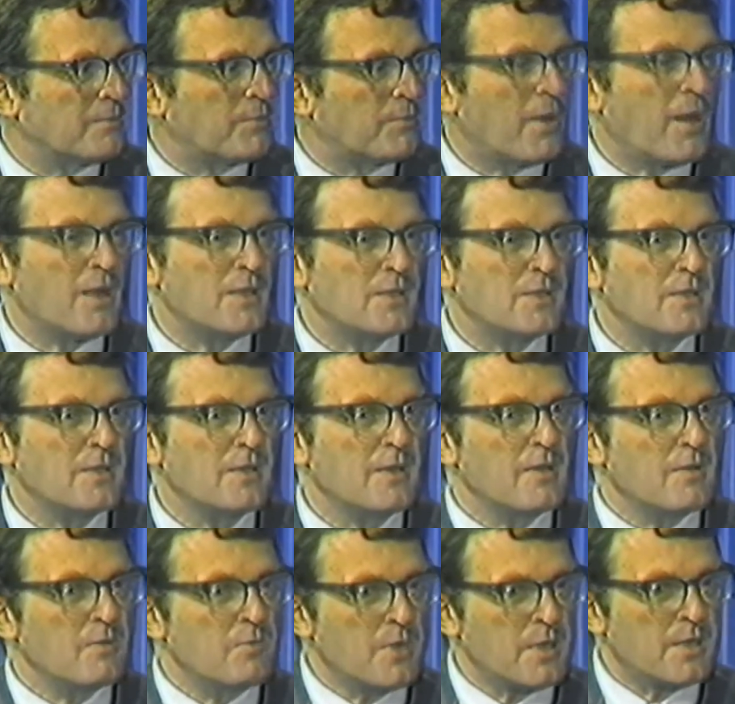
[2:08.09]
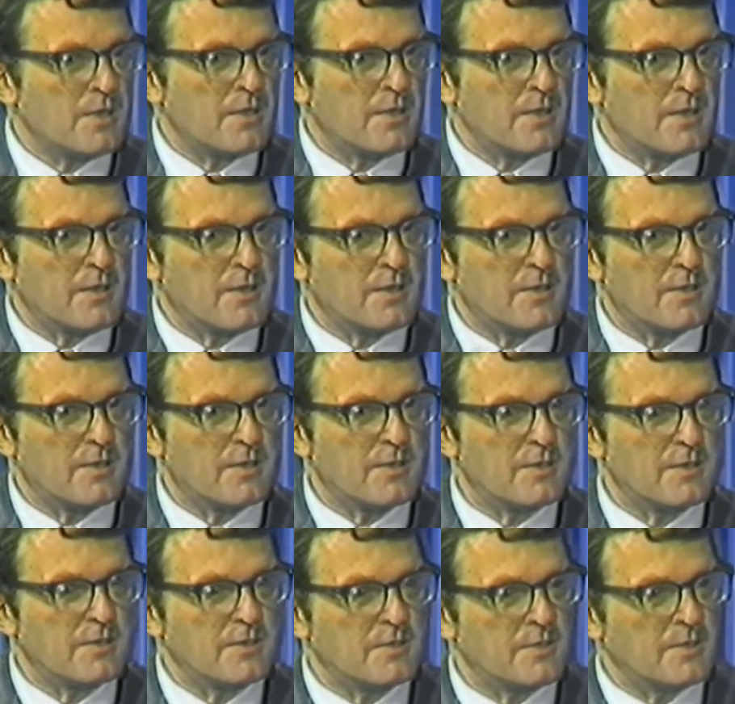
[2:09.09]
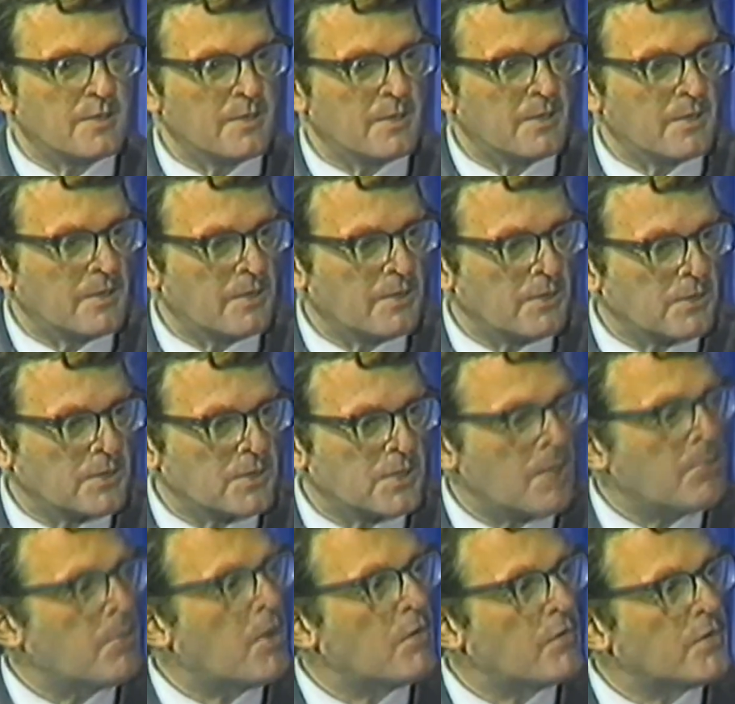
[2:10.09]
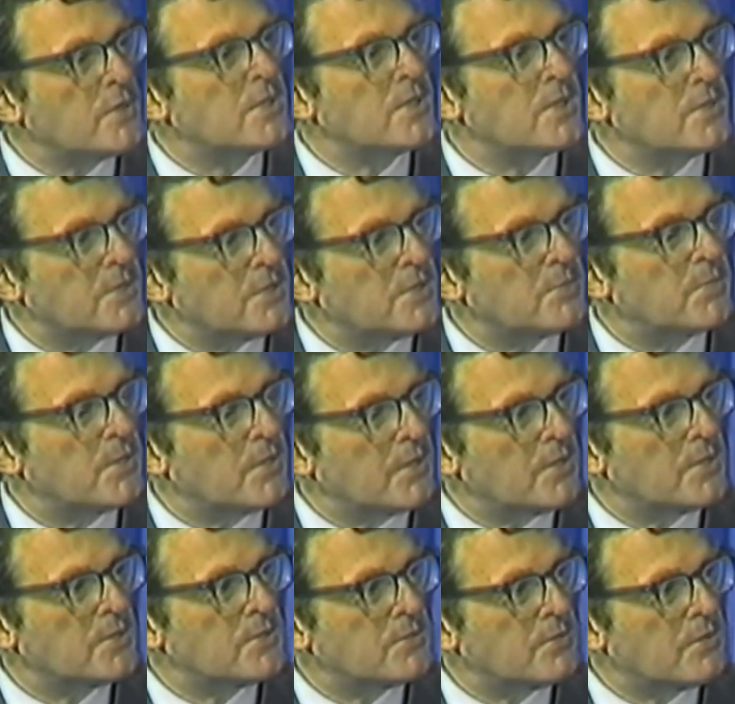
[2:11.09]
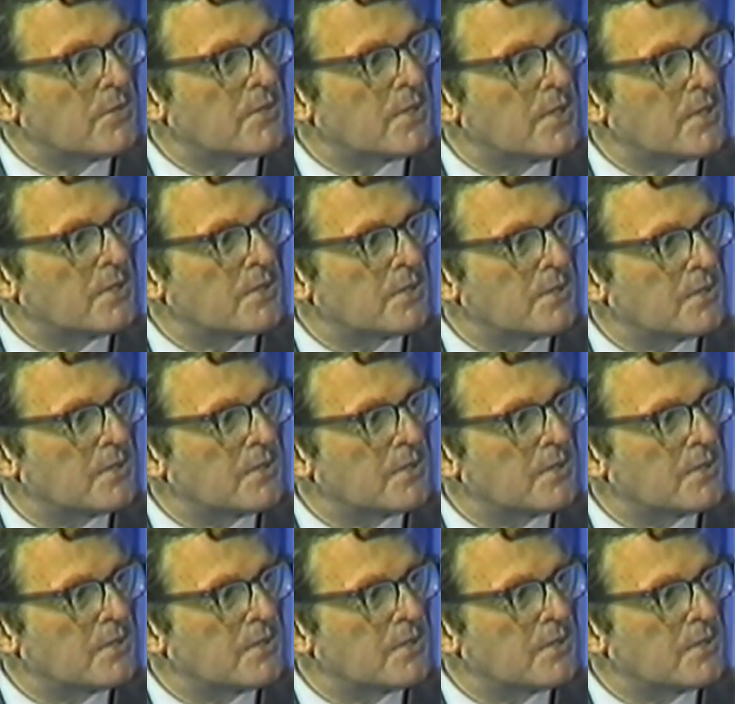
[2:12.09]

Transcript: Parts, with some overseas experience thrown in.